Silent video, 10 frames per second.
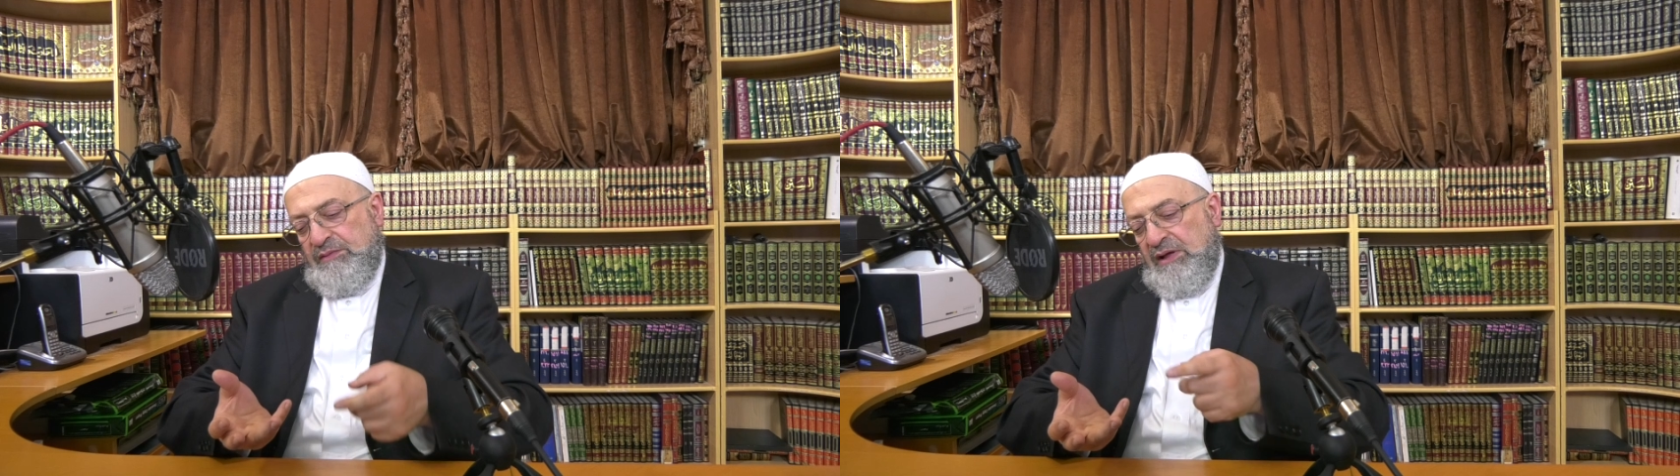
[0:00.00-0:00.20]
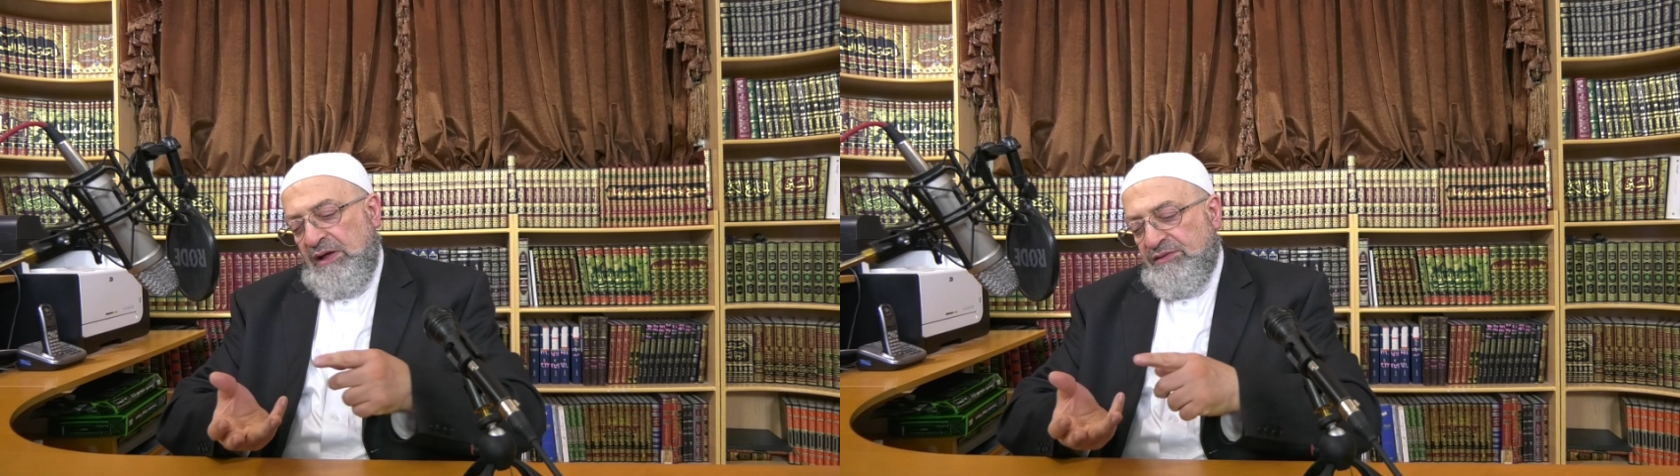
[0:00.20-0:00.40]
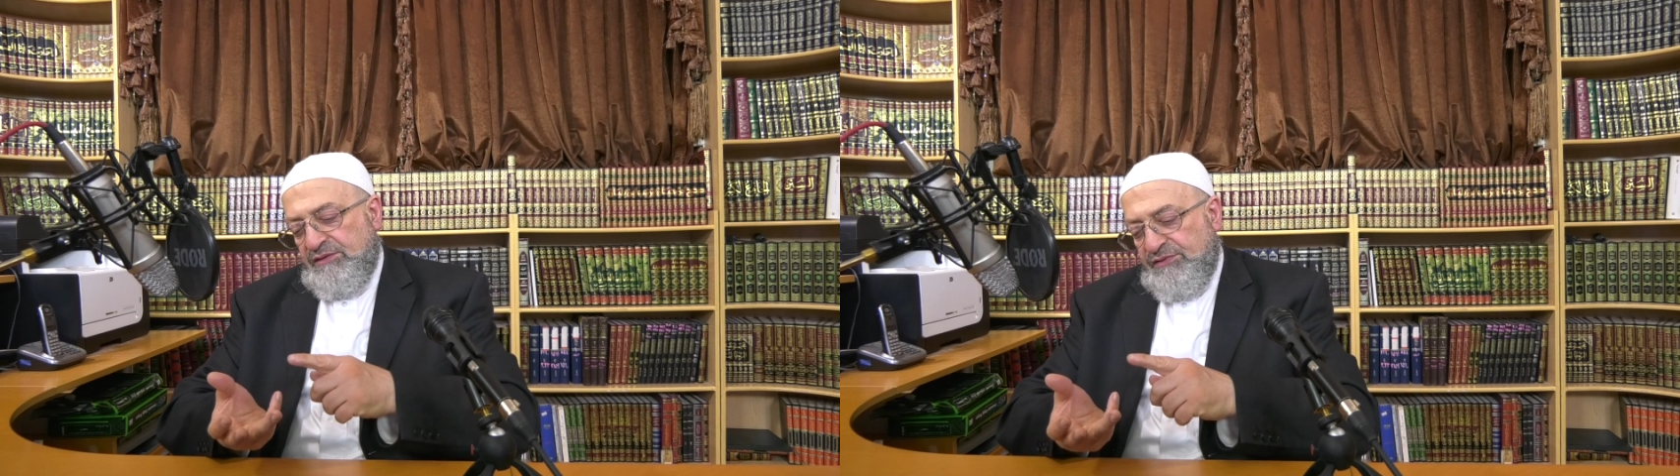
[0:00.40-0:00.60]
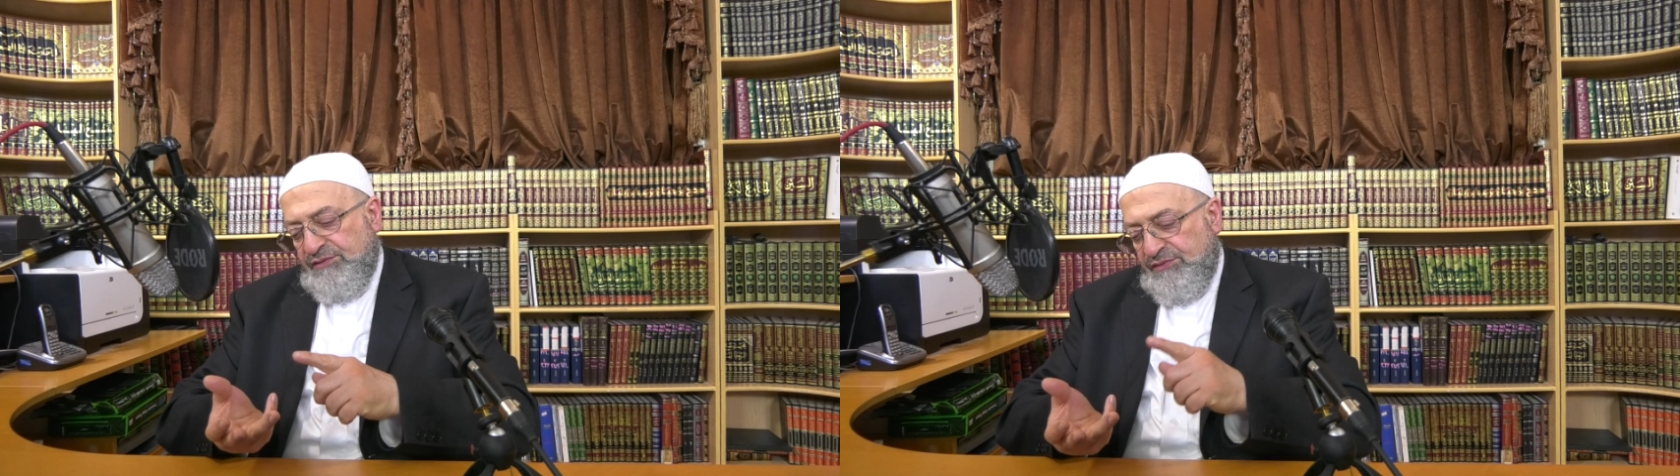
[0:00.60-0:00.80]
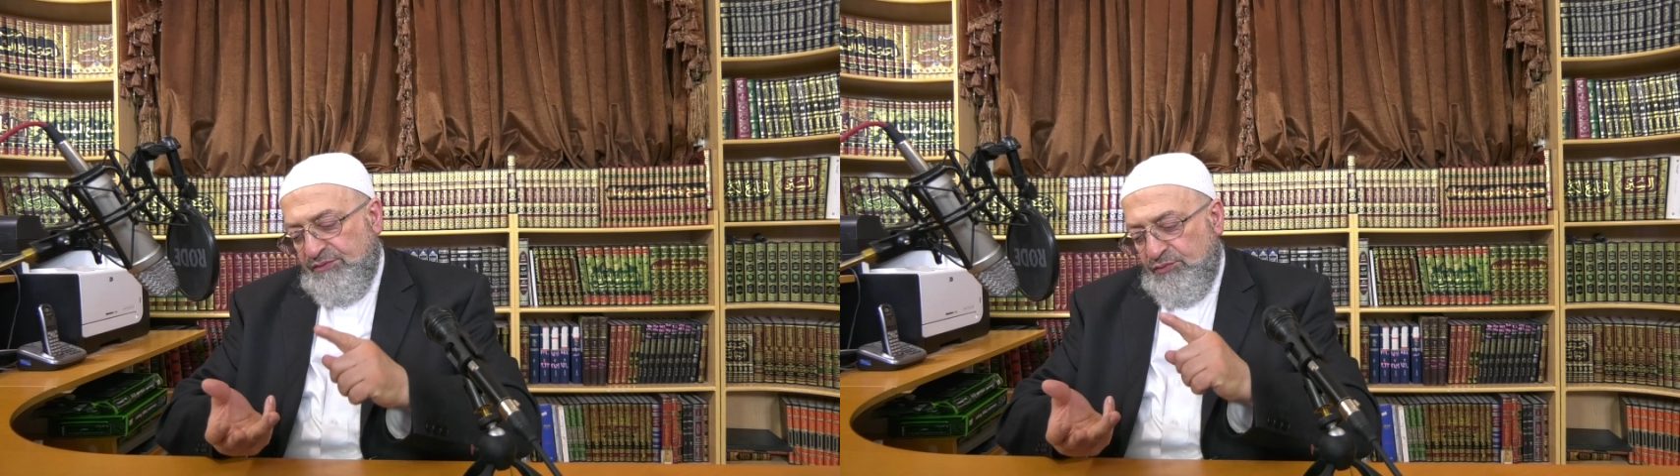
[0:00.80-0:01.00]
either
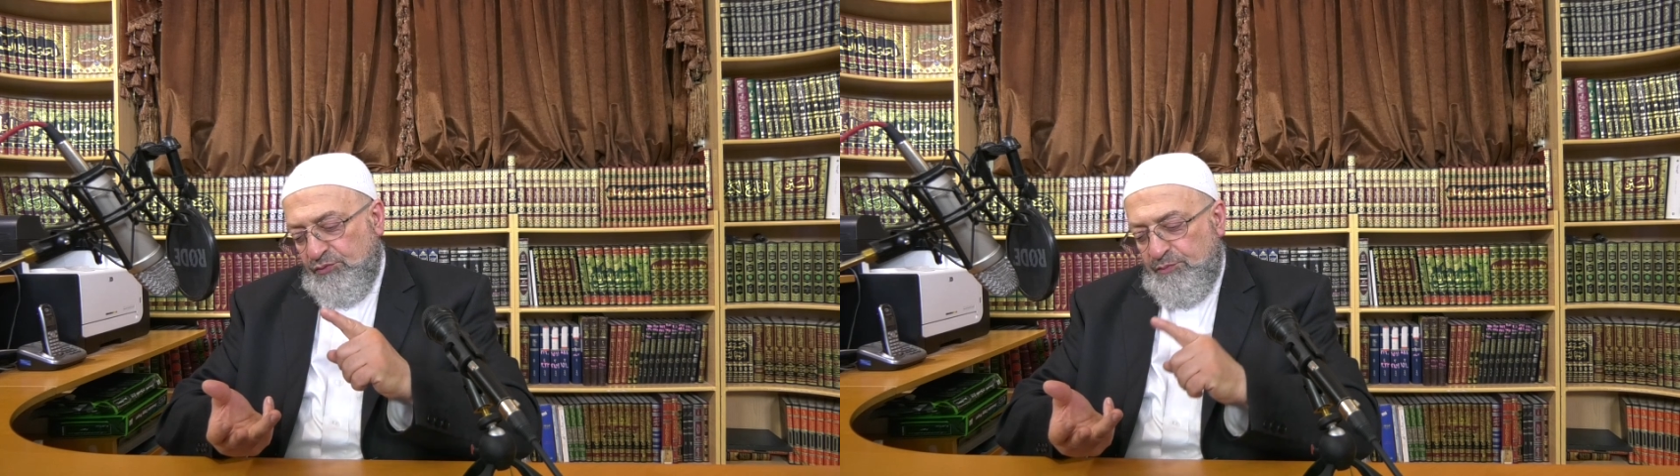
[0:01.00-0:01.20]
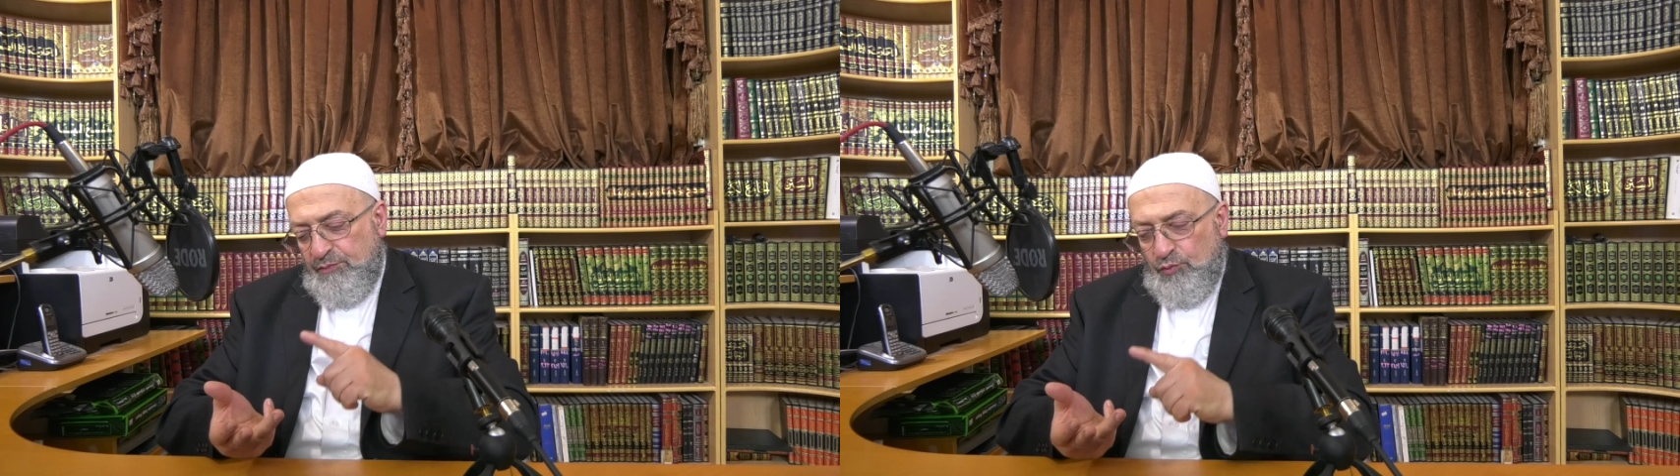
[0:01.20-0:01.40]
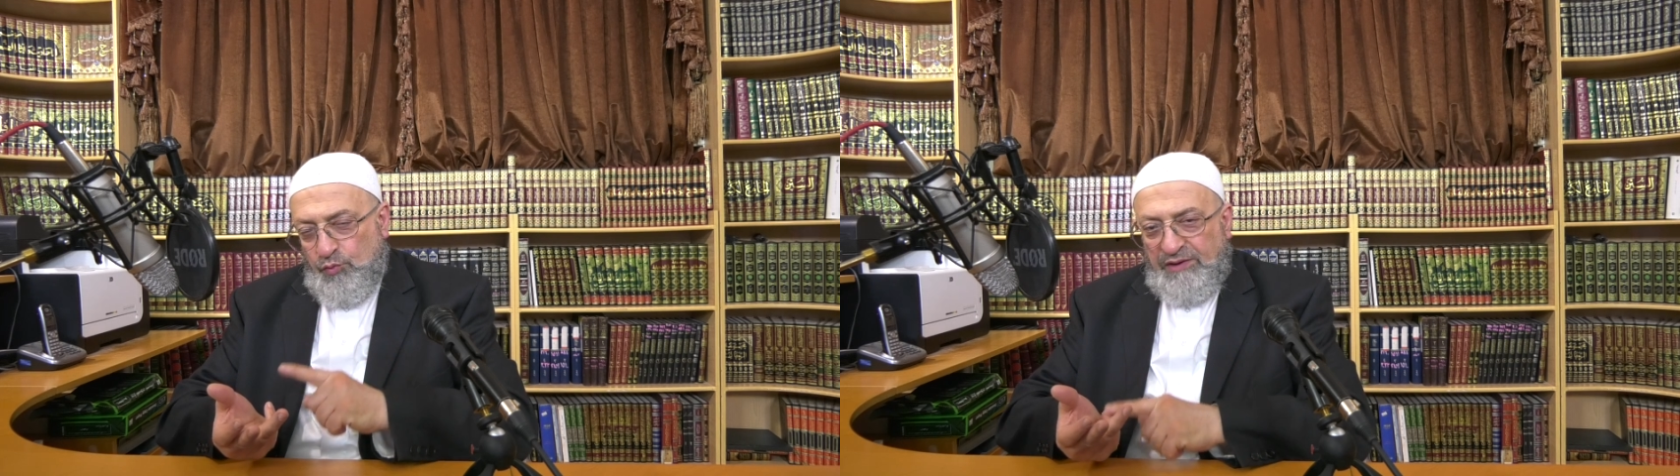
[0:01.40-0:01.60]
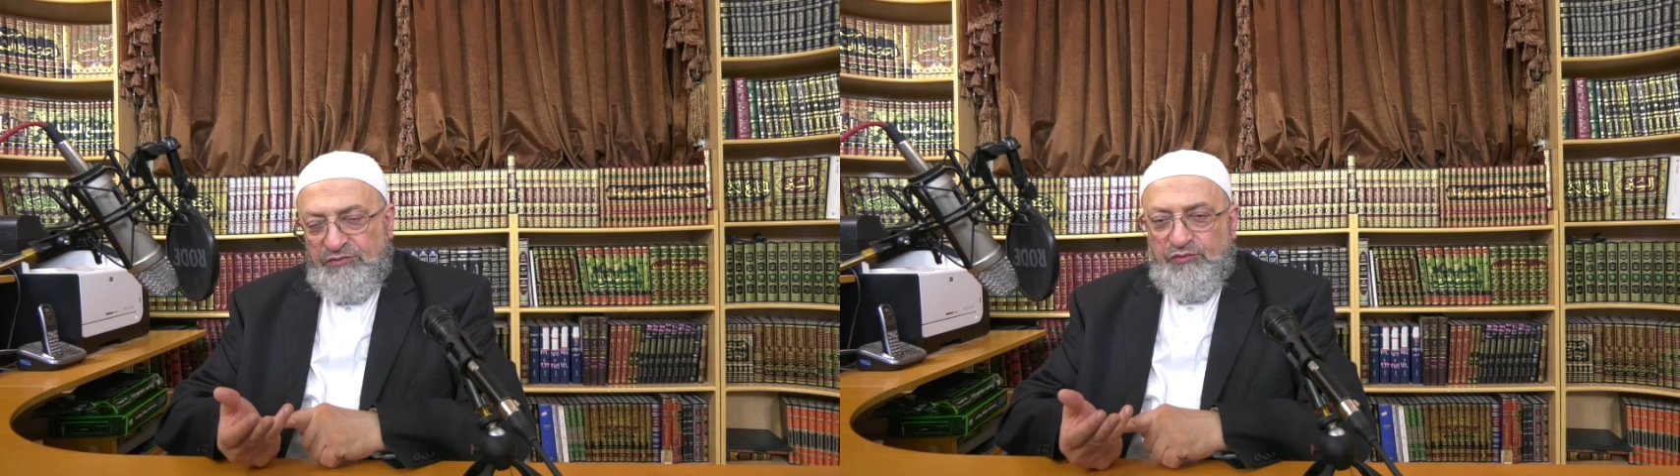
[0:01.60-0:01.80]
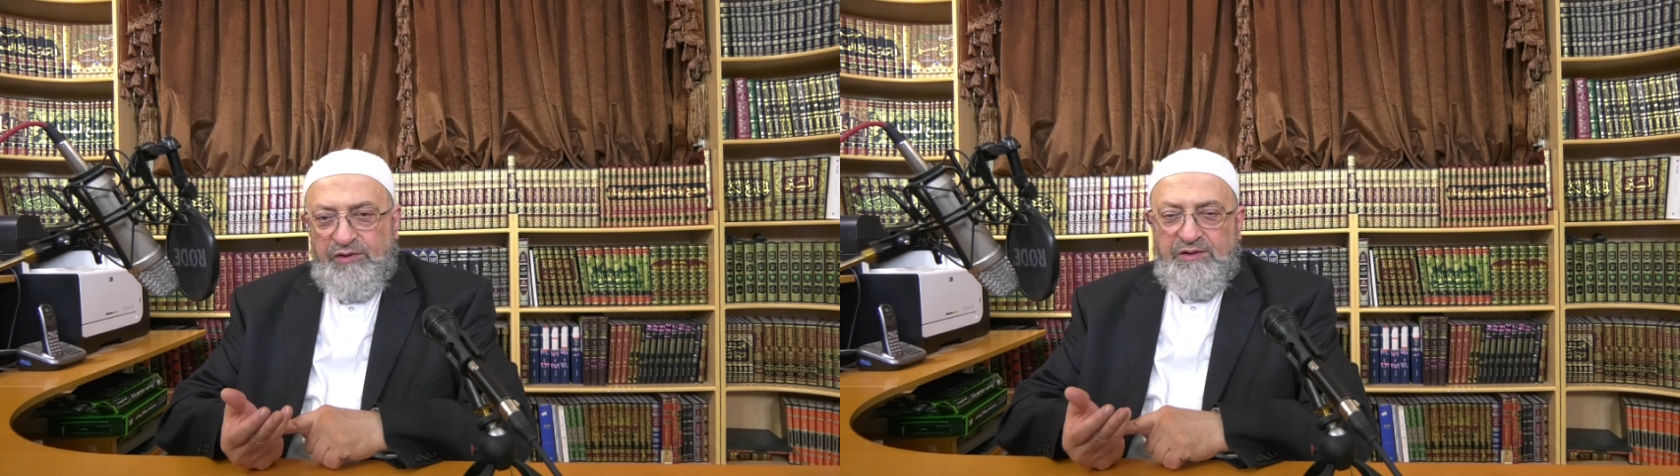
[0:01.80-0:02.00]
through
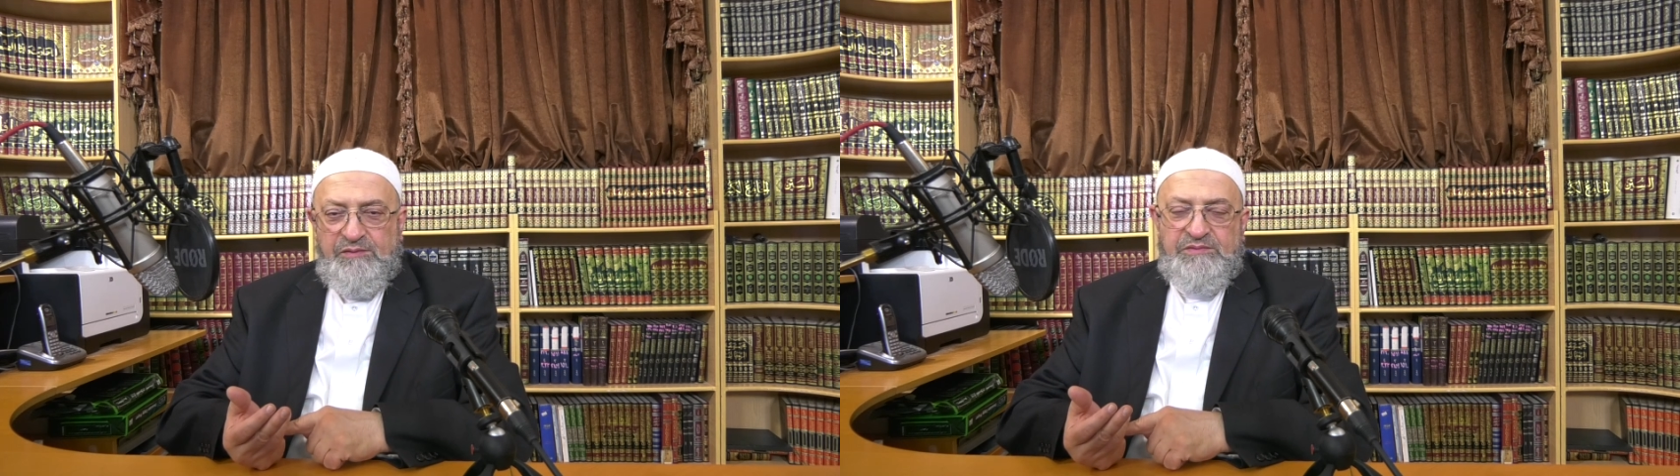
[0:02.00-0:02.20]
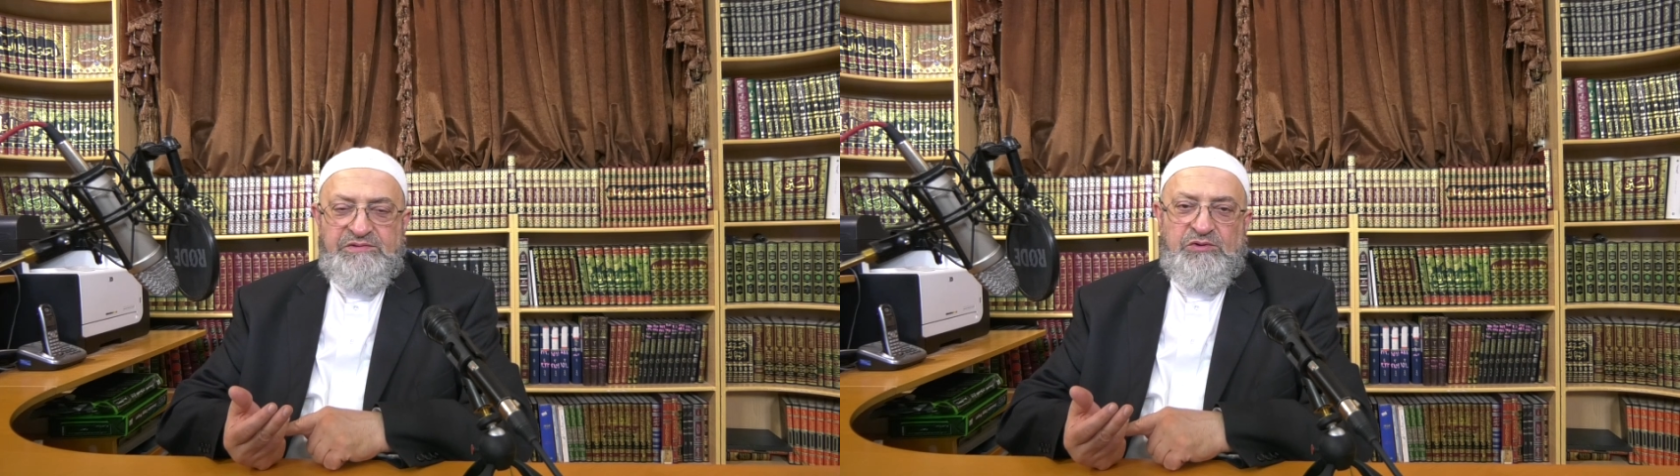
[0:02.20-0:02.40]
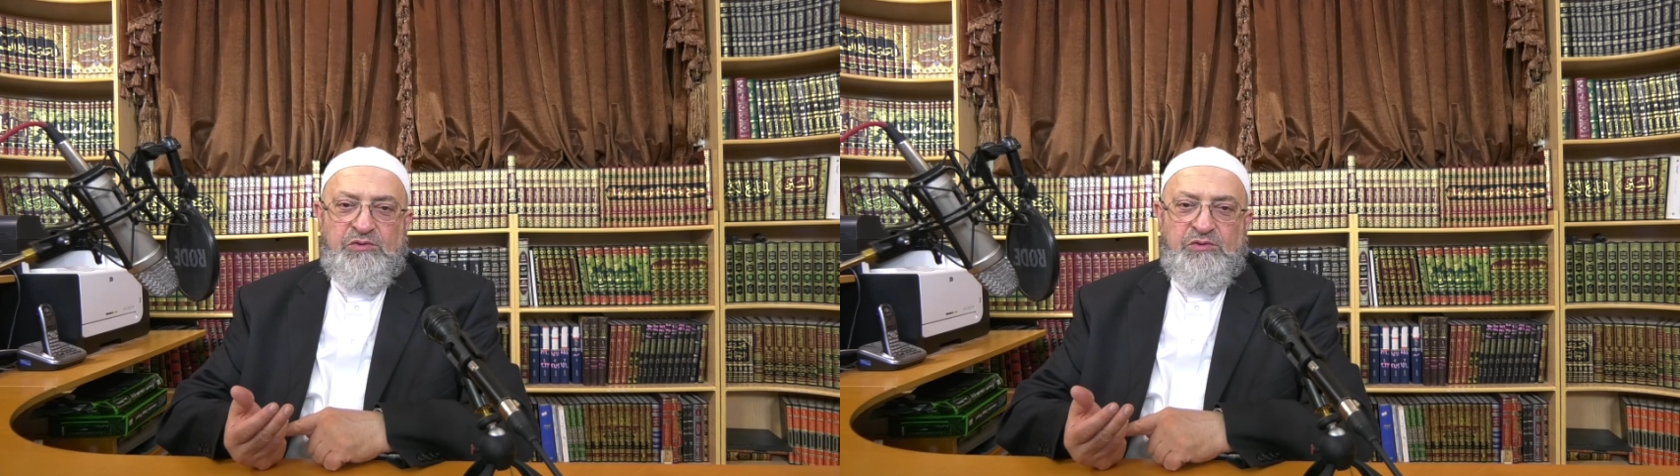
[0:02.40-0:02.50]
wet dreams